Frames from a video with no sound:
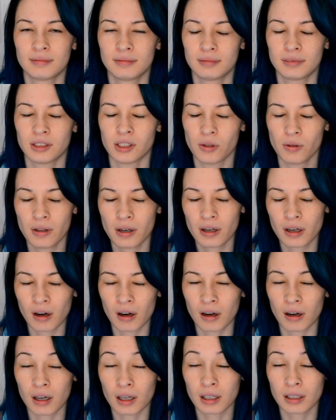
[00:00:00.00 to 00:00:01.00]
so they're
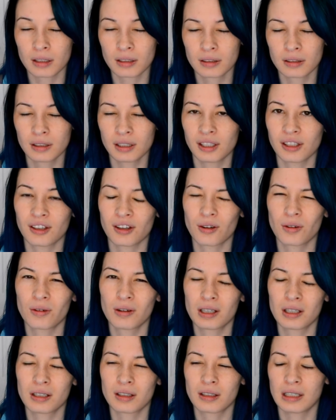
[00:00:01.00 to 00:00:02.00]
gone, you know,
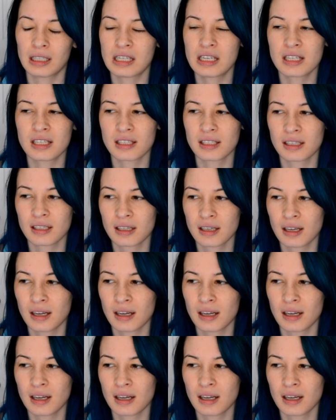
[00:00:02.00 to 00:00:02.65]
it, it just,